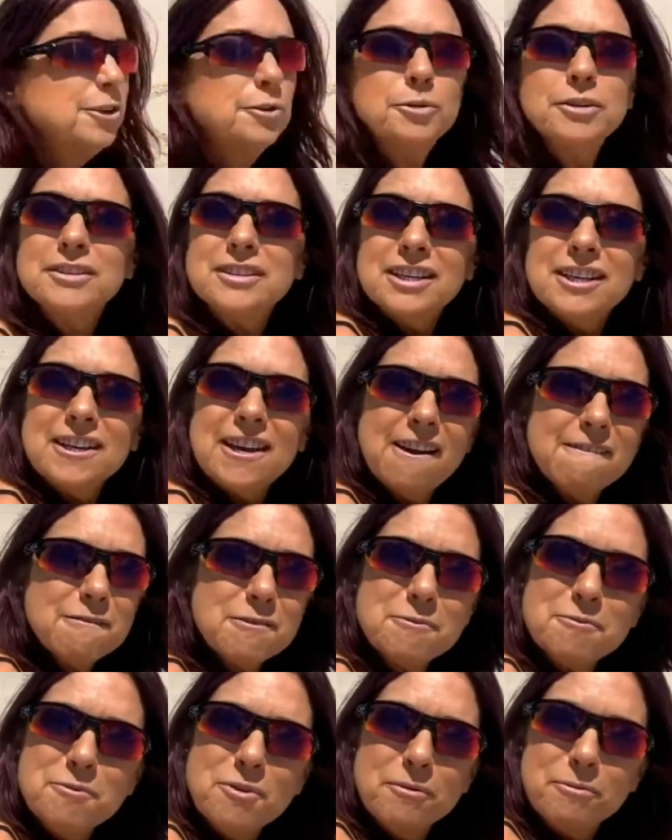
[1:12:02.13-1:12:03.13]
You would think
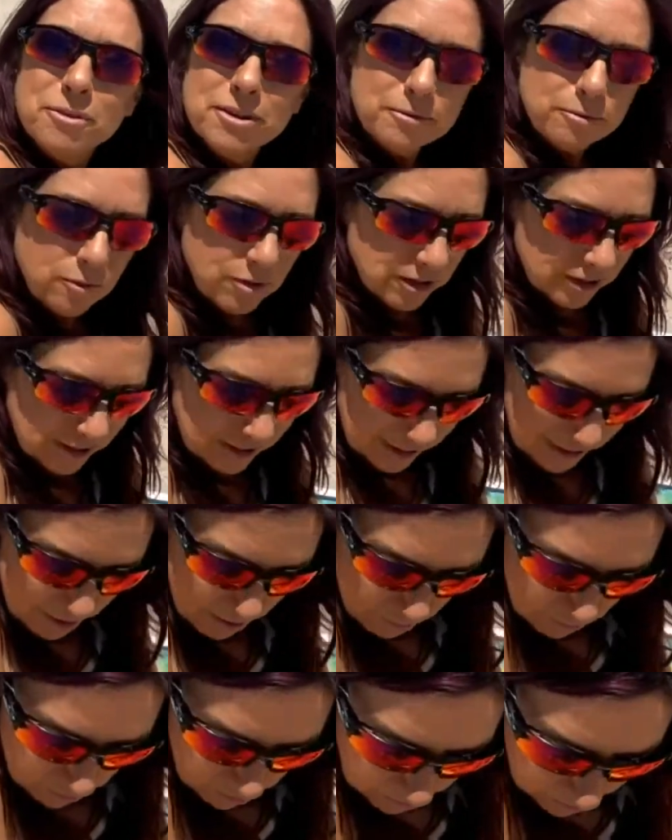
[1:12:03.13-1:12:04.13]
everyone would want
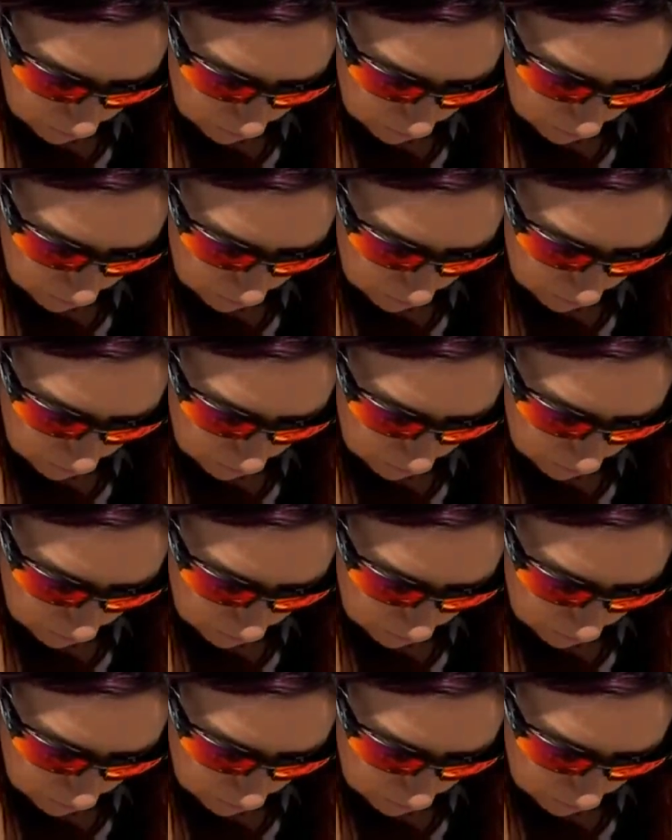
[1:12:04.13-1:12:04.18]
to.